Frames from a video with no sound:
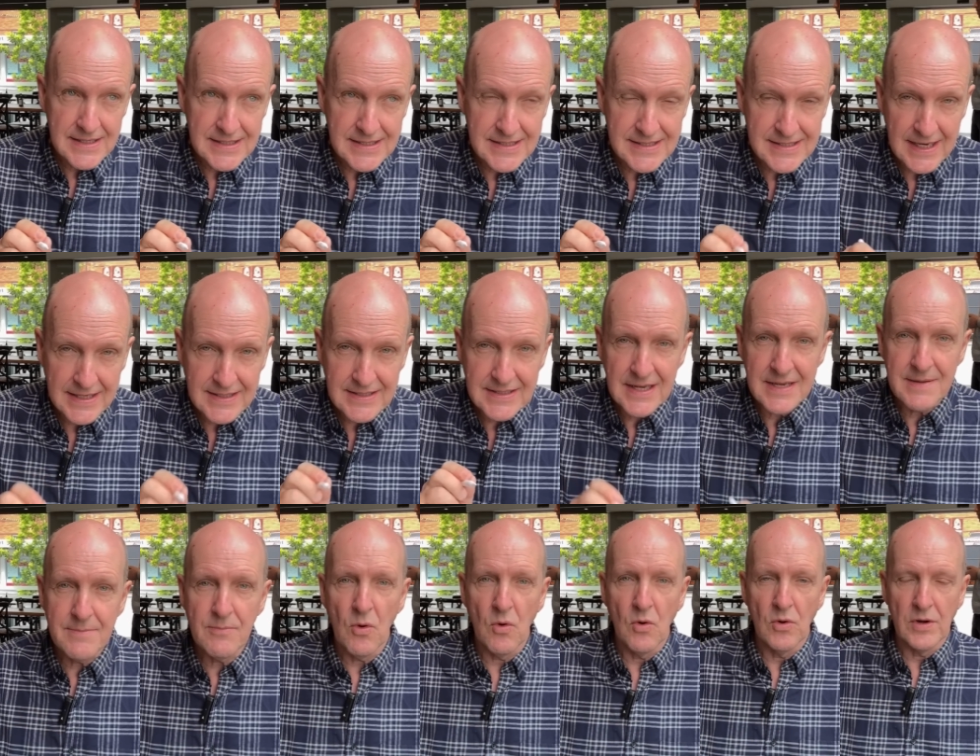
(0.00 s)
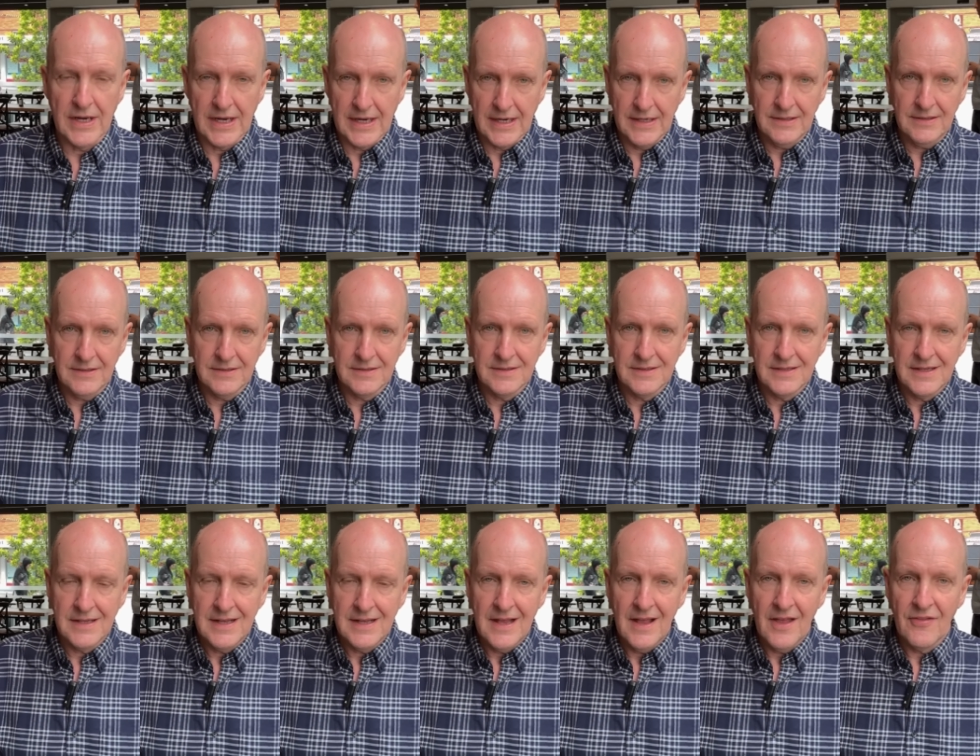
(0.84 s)
Sunday morning,
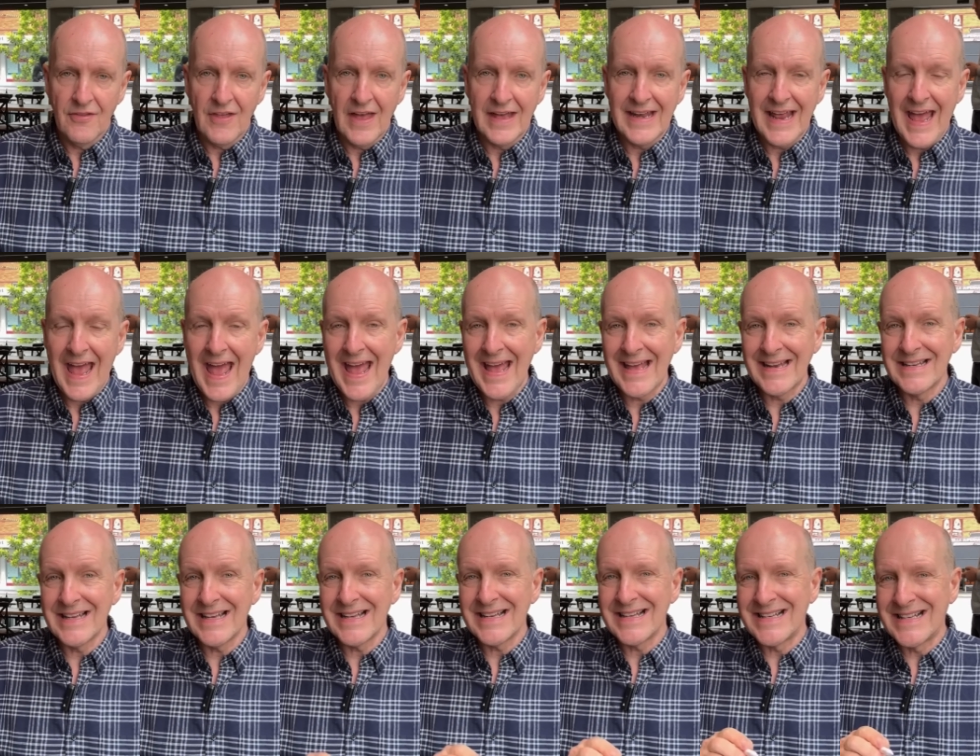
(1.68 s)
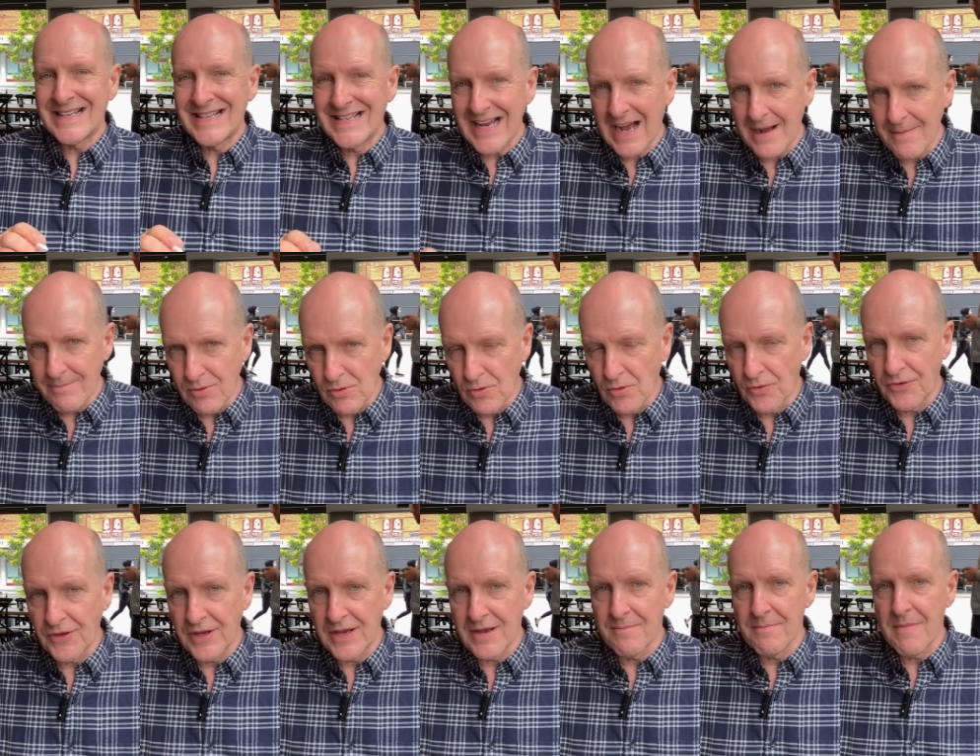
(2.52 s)
they'd had double
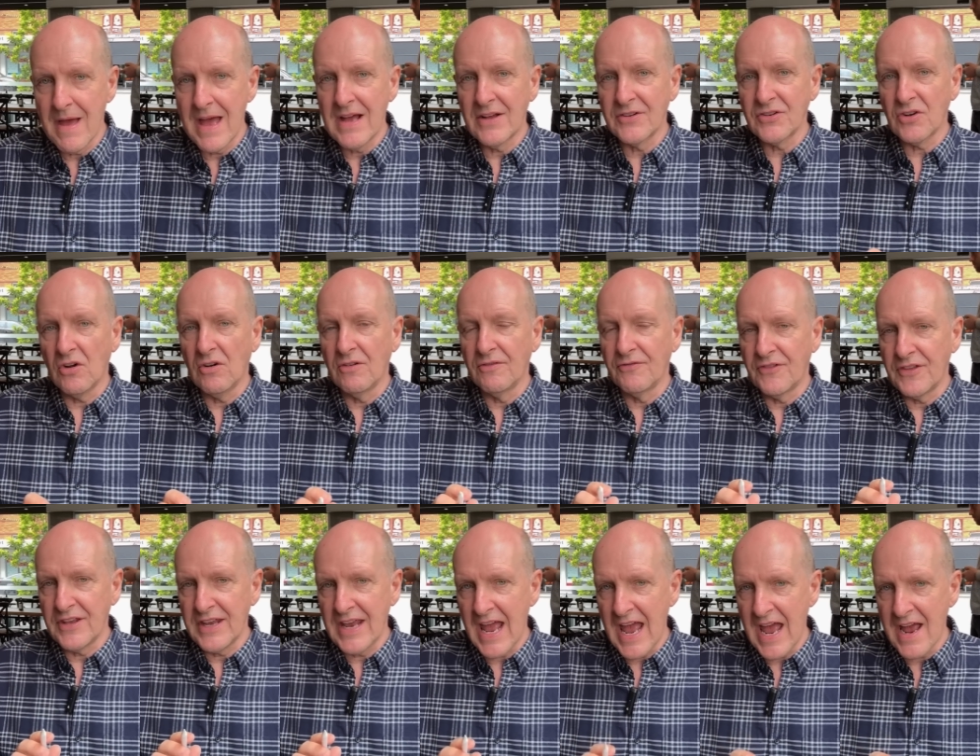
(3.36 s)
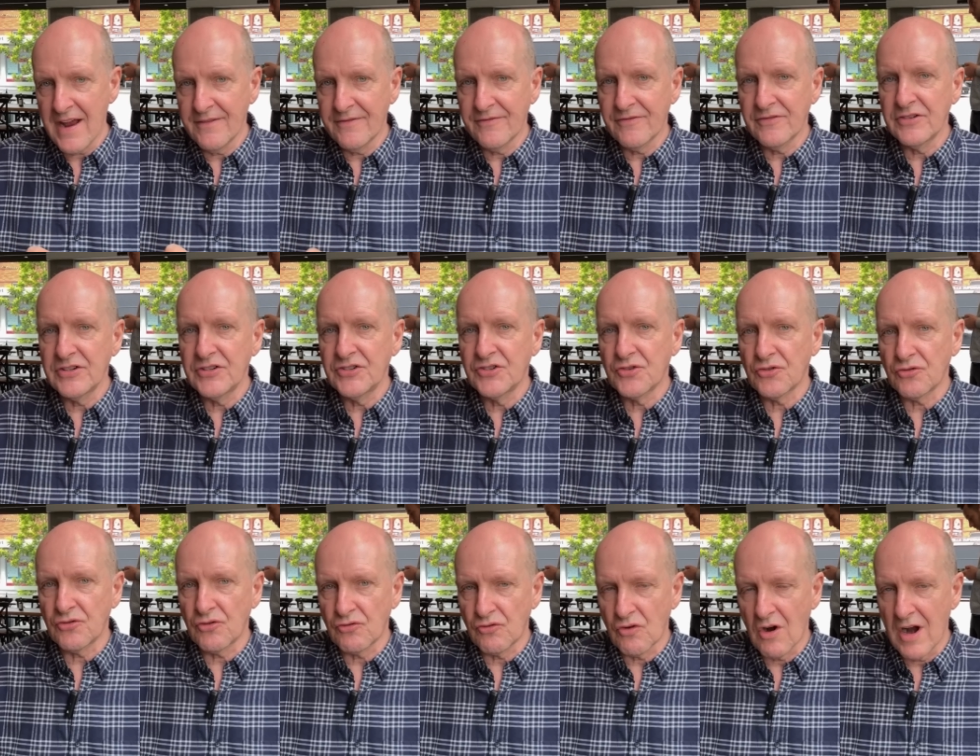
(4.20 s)
the amount of the average
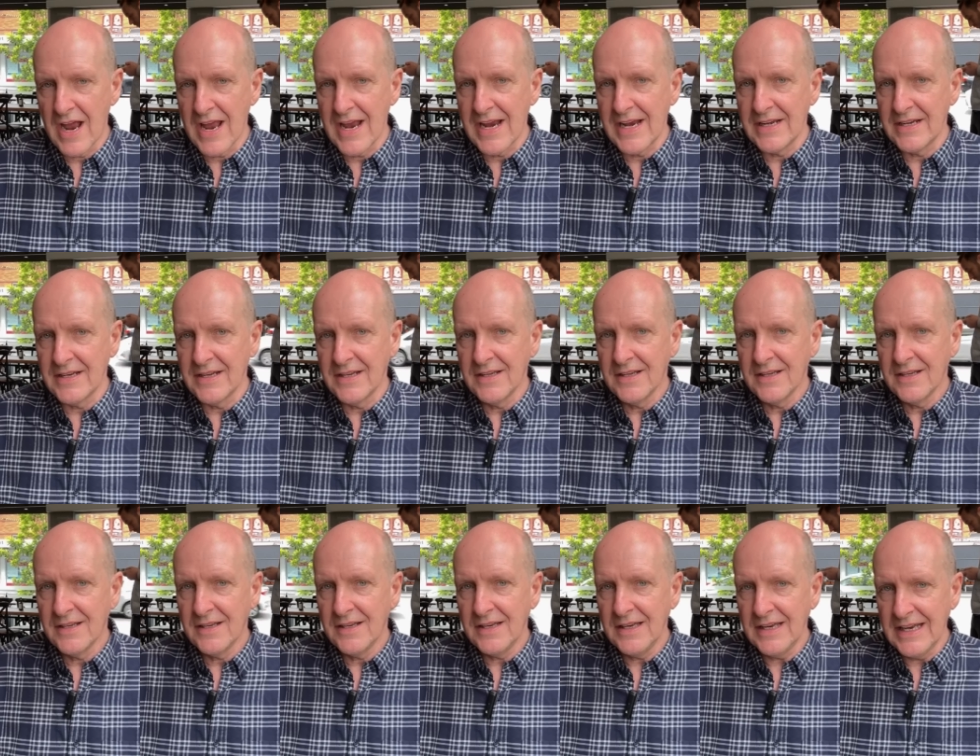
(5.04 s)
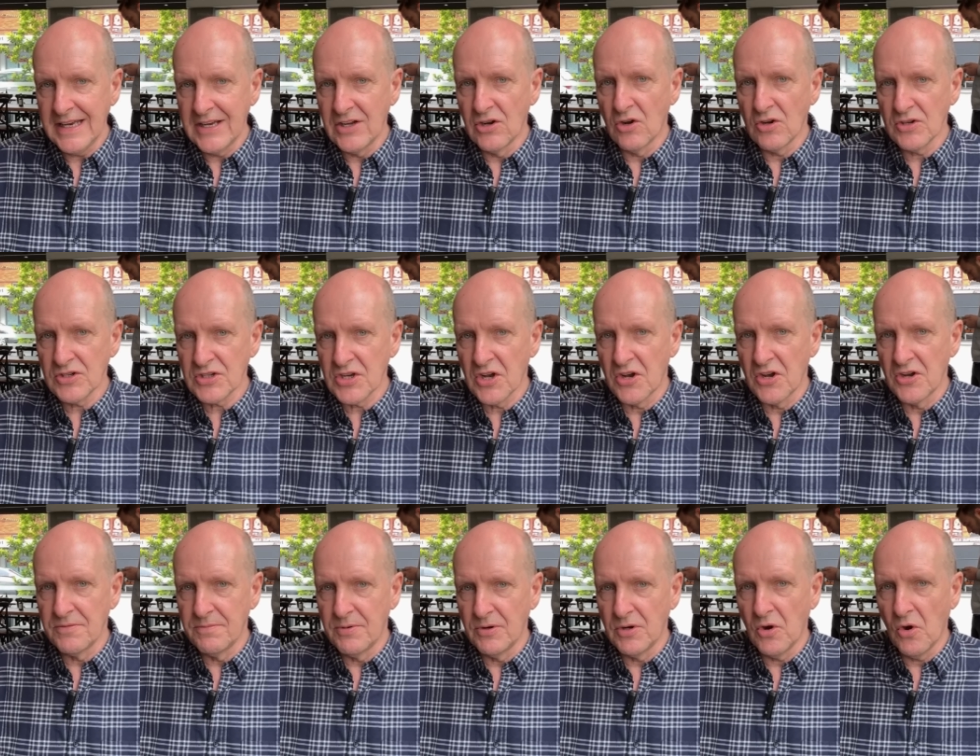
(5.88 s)
rain in
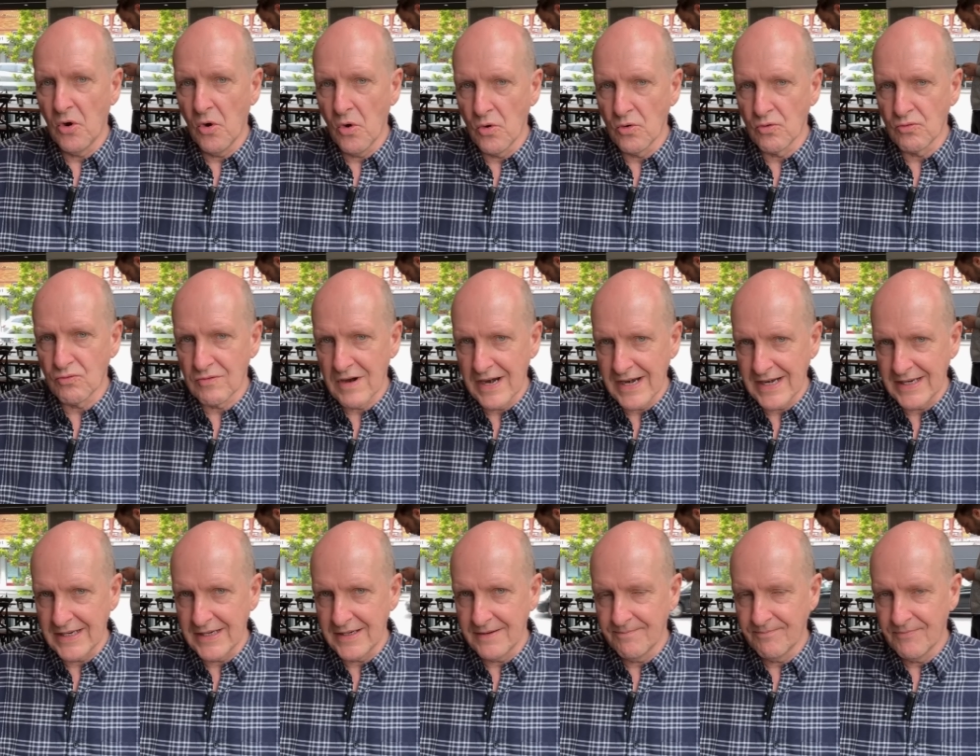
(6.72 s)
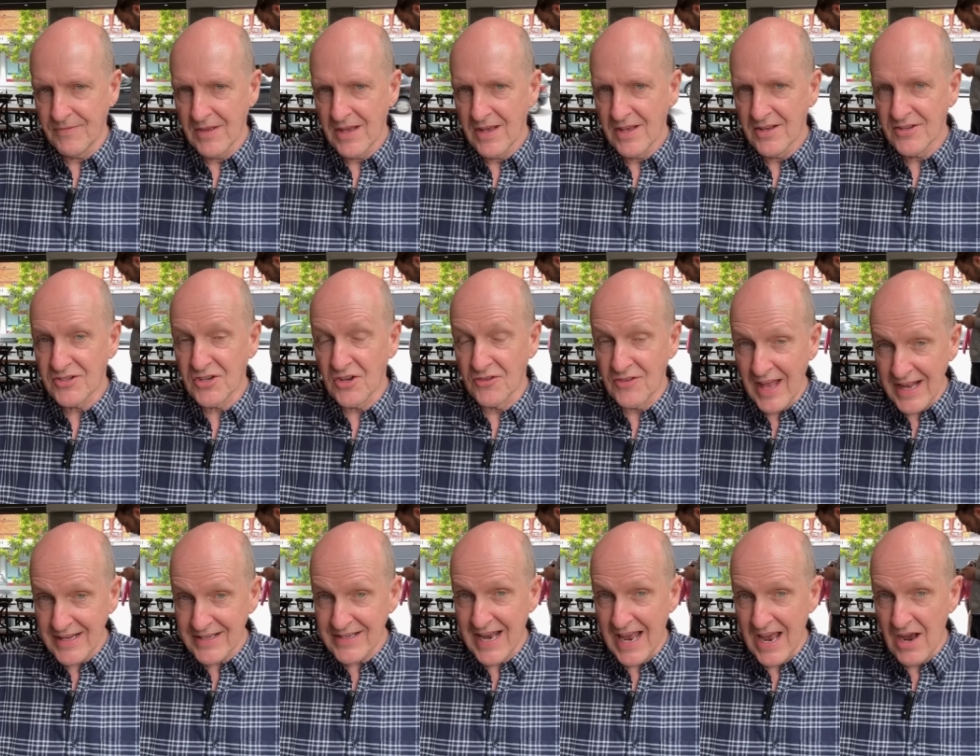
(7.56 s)
October already. So
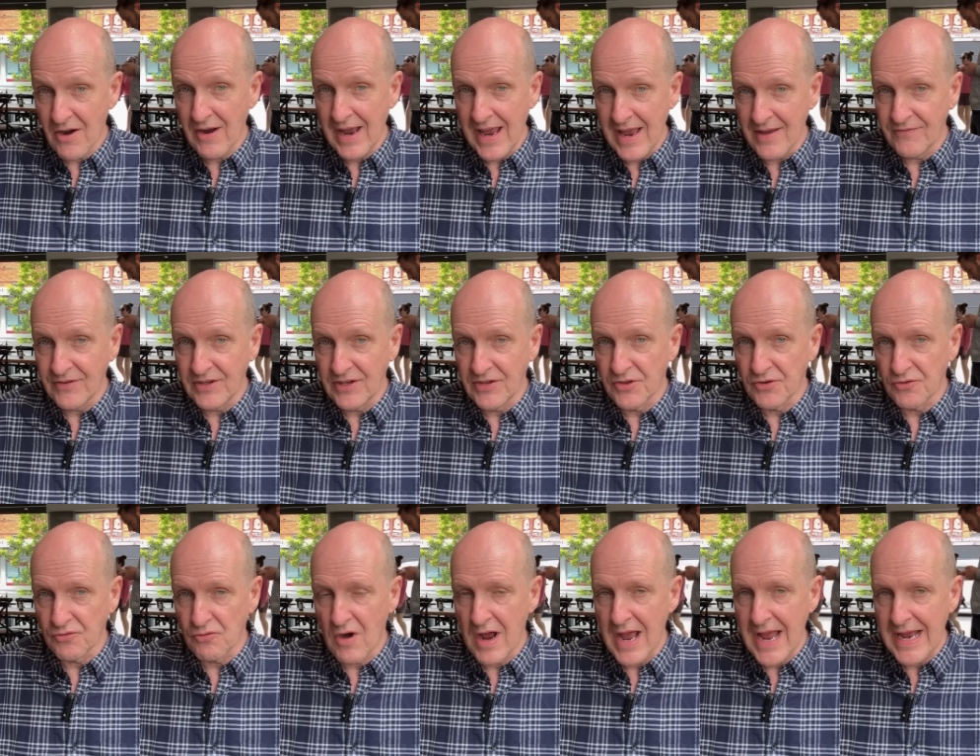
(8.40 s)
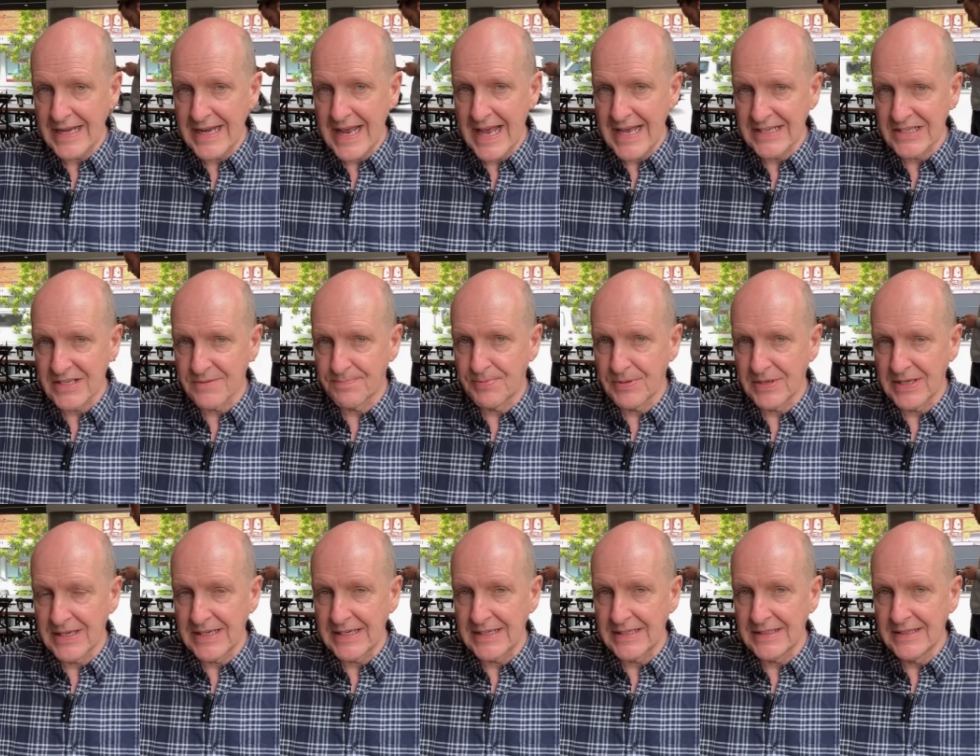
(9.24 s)
that's how heavy the rain has
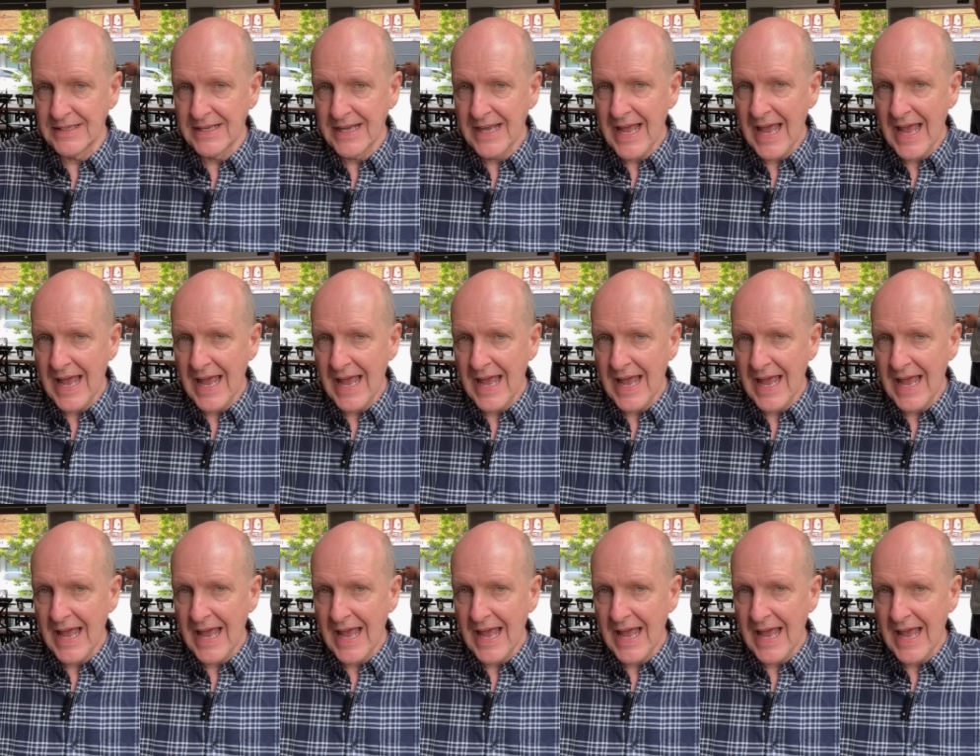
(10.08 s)
been